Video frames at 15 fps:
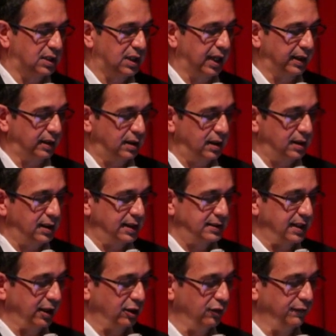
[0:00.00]
like
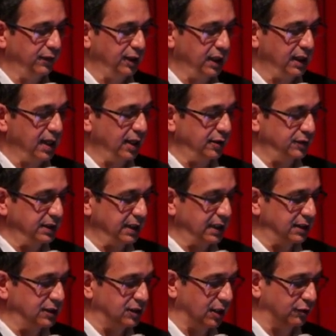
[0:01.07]
dicyclovirine, hyoscine,
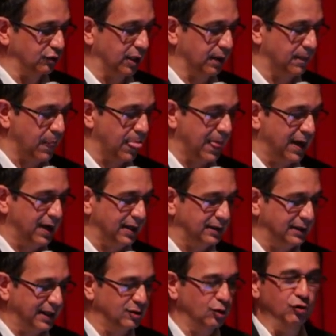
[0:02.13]
etc.,
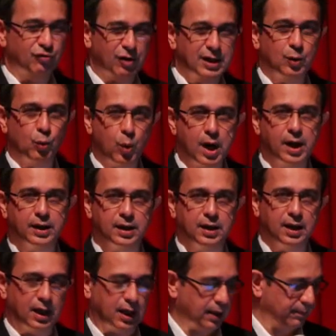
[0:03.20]
they don't really work
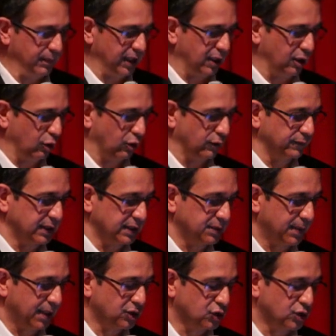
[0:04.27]
in a lot of these
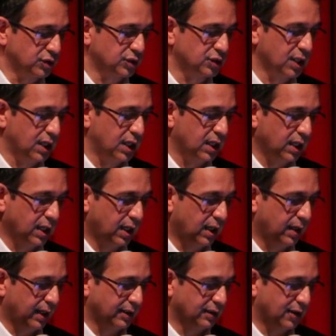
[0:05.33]
patients.
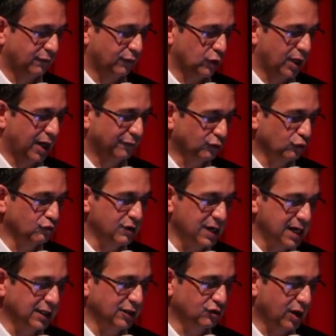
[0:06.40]
And therefore, you have to
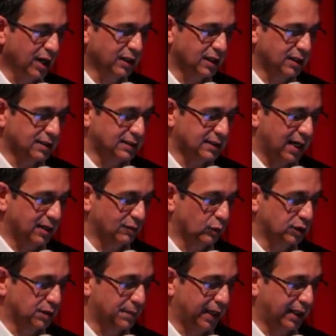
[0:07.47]
really try and understand
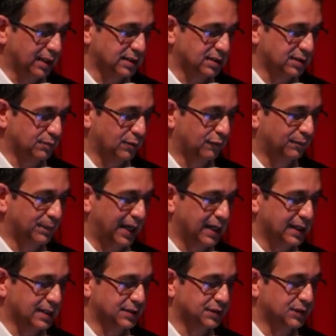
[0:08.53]
what the mechanism of
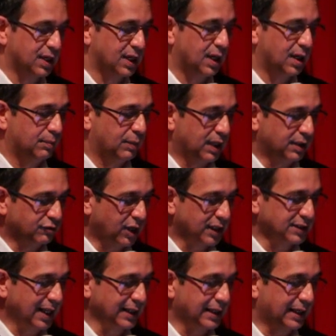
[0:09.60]
pain is. But
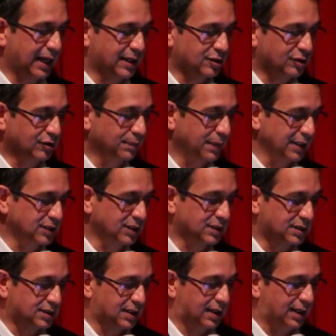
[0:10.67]
tricyclic
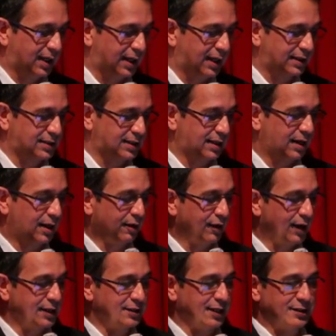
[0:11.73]
antidepressants,
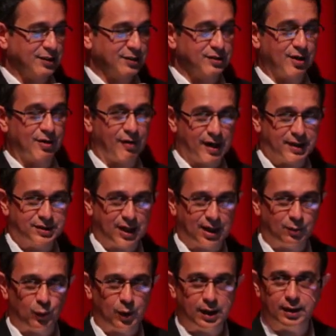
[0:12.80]
SNRIs, SSRIs
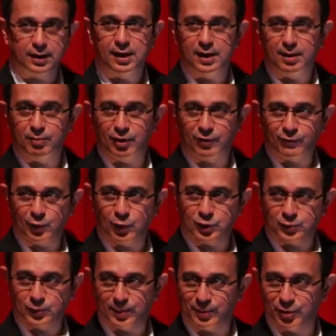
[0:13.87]
can work, but of
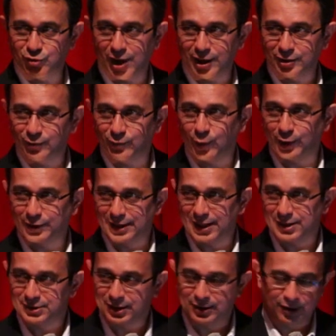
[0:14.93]
course, we'll be trying to avoid the
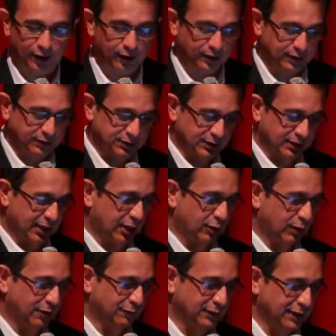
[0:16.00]
SNRIs
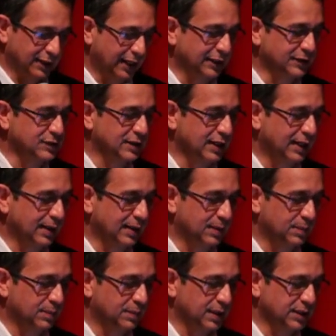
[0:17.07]
now after next
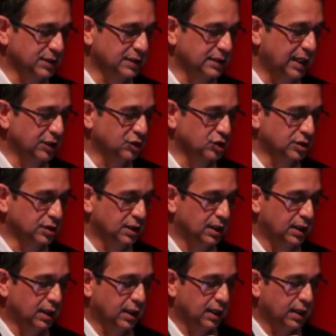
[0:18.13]
presentation,
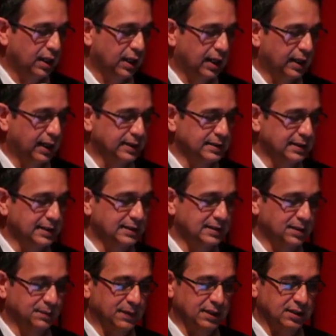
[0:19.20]
and
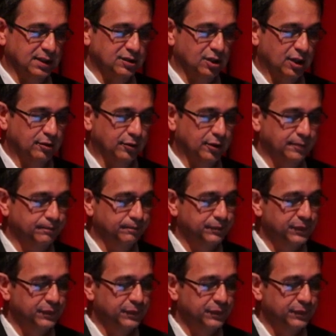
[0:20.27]
antihistamines, etc.